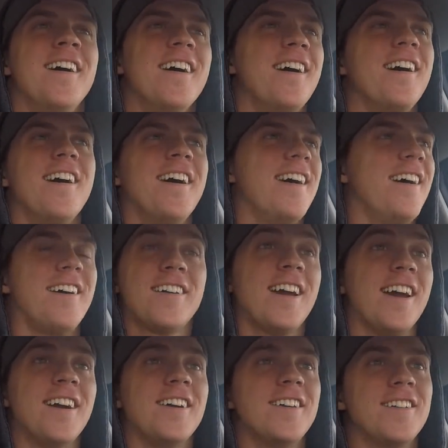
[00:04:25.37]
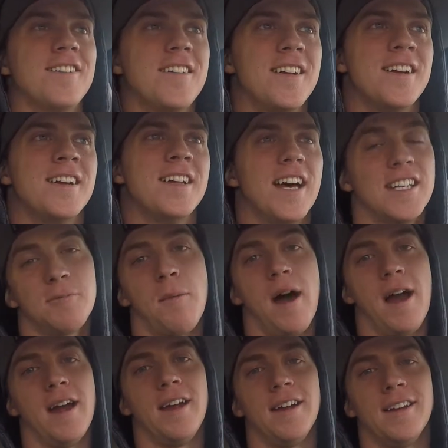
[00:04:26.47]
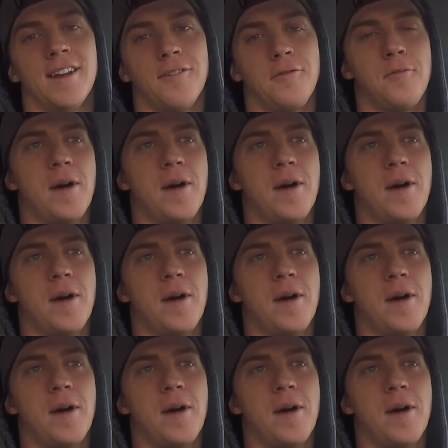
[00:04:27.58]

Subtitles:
Oh, okay. That's enough of